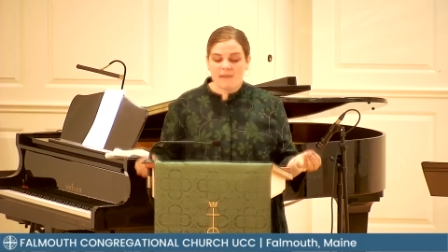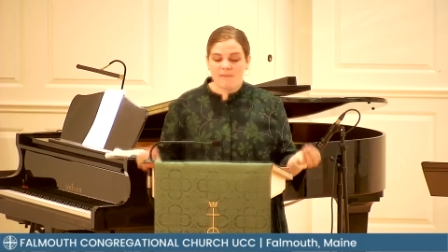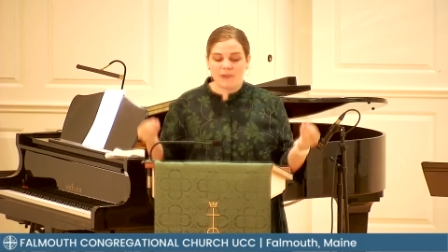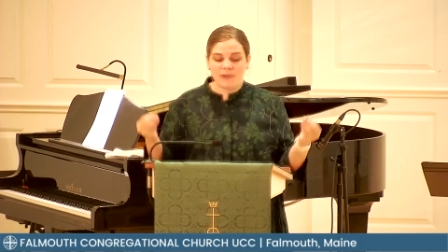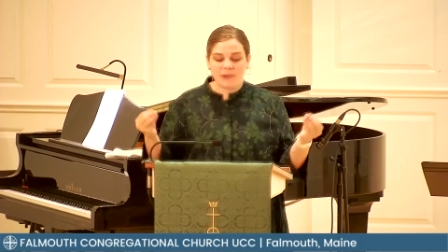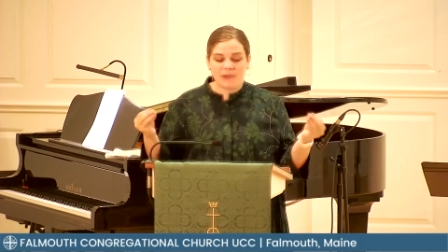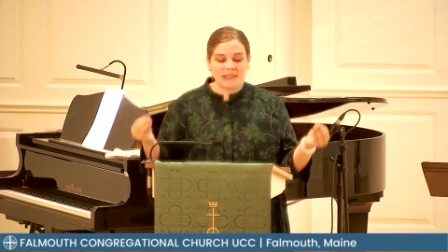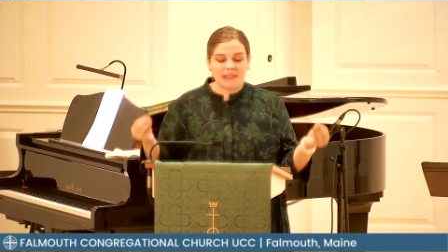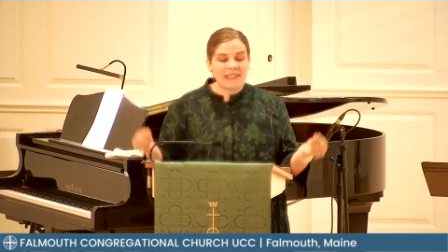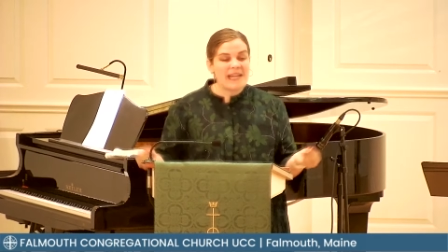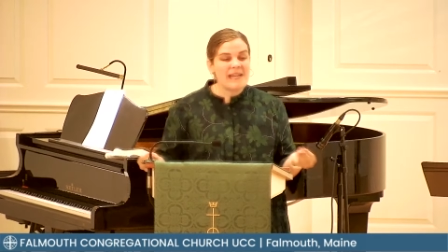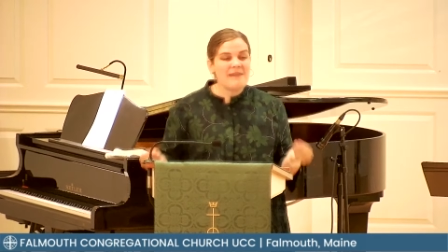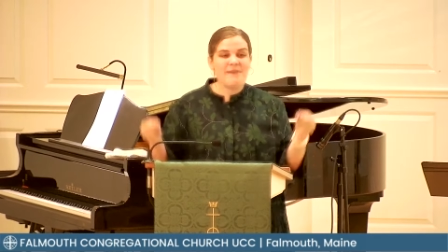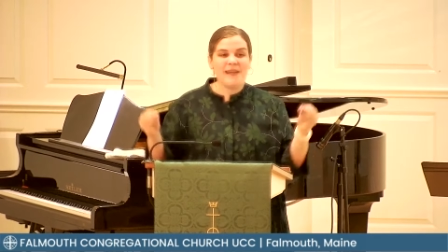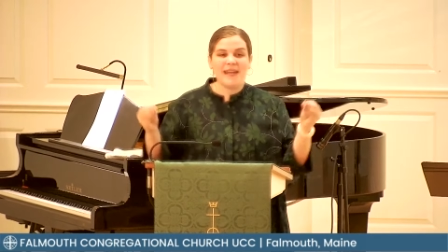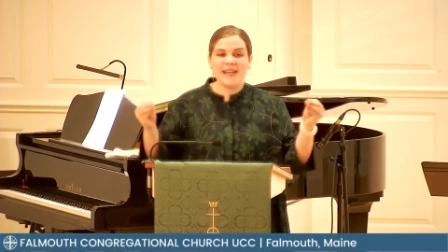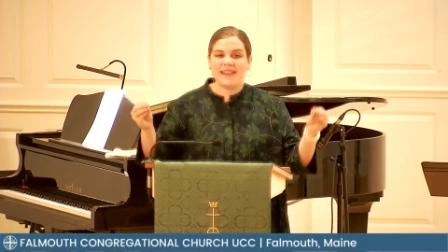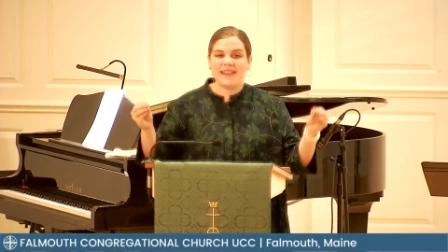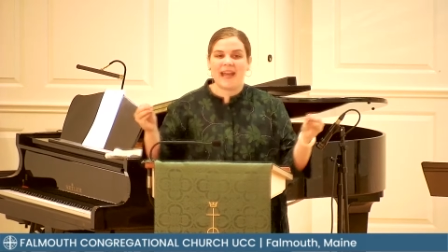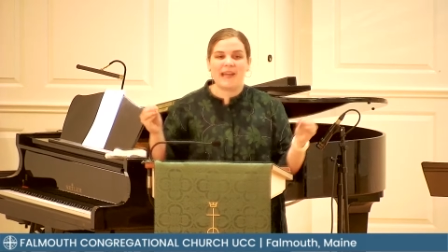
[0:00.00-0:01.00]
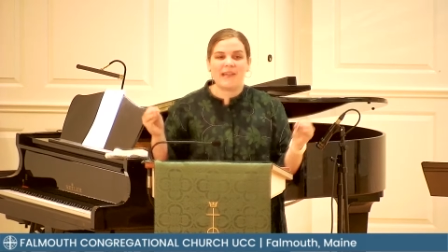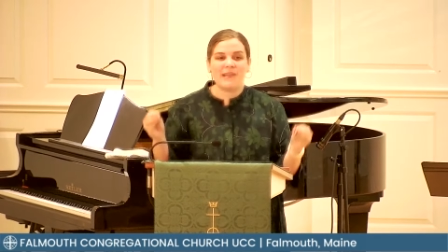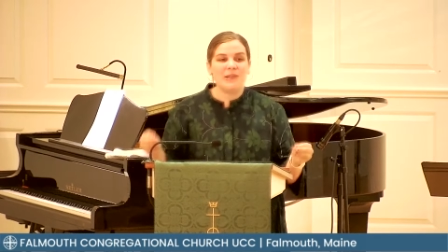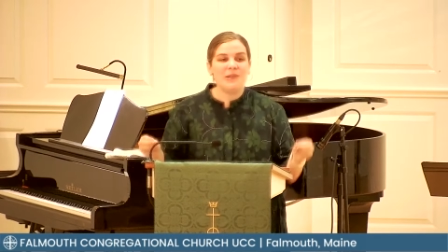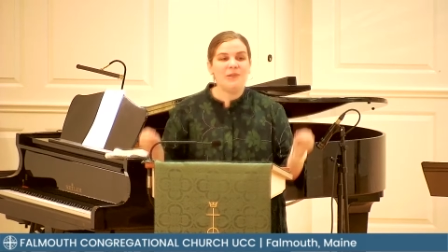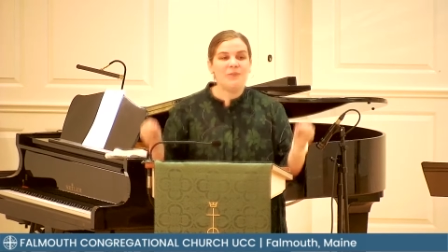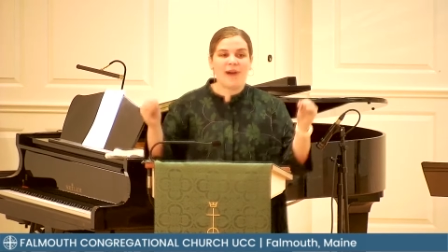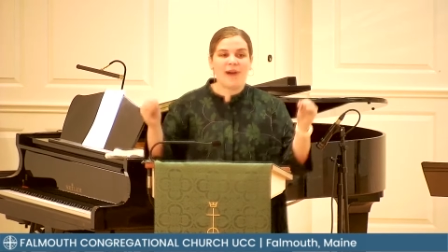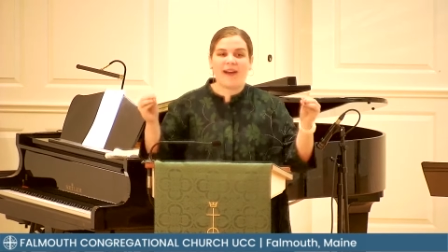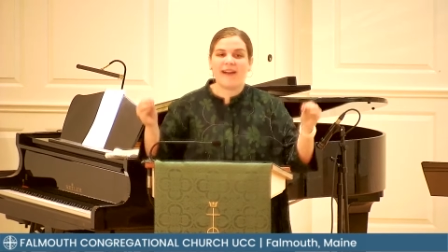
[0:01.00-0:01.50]
proclaiming that
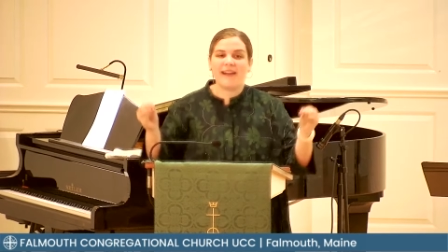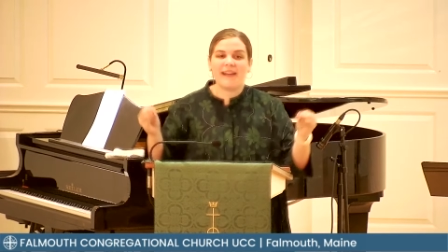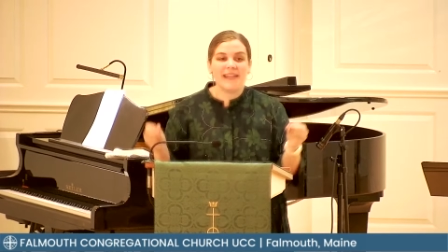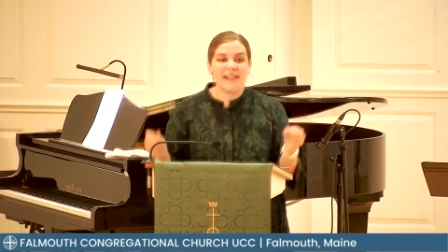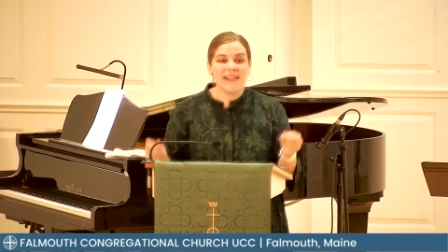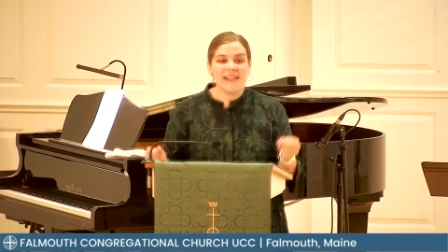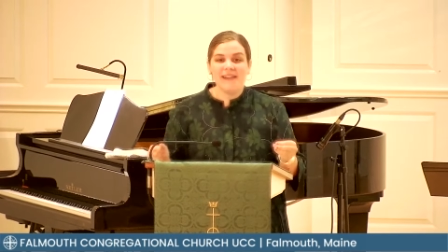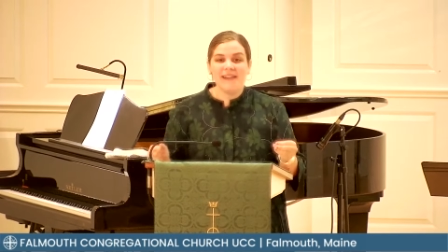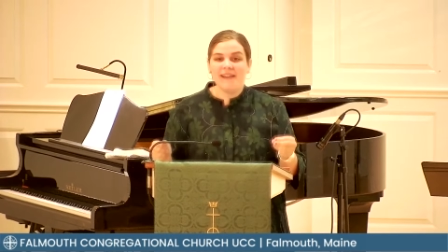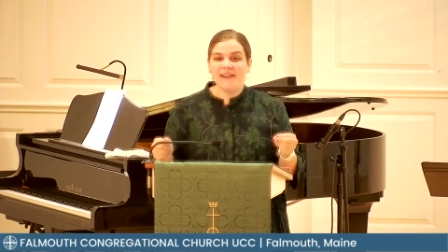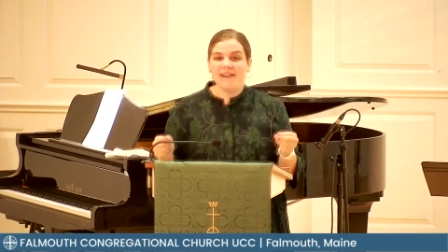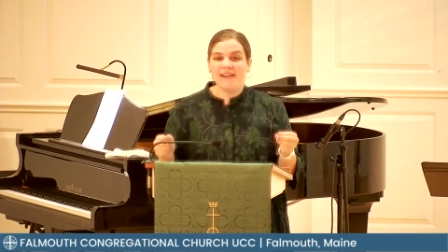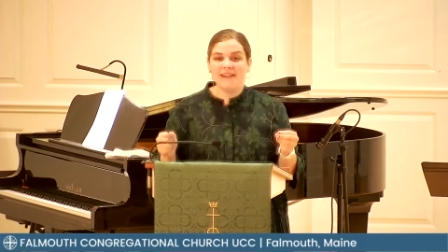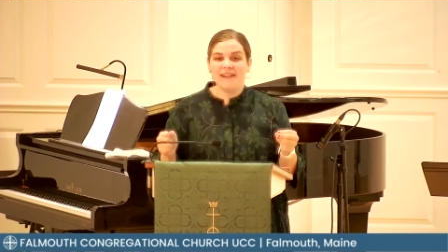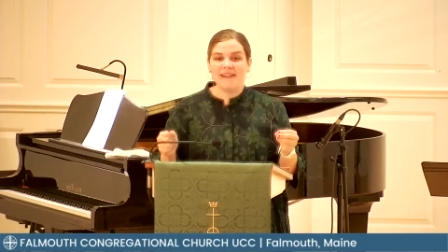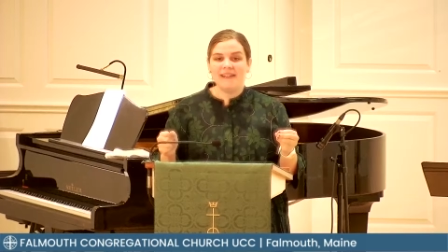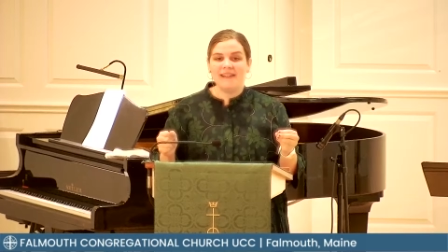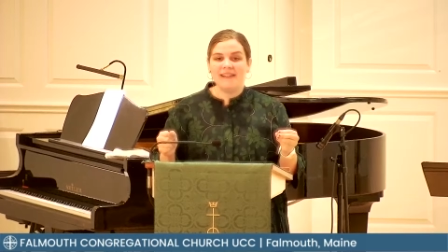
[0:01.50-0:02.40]
you are here,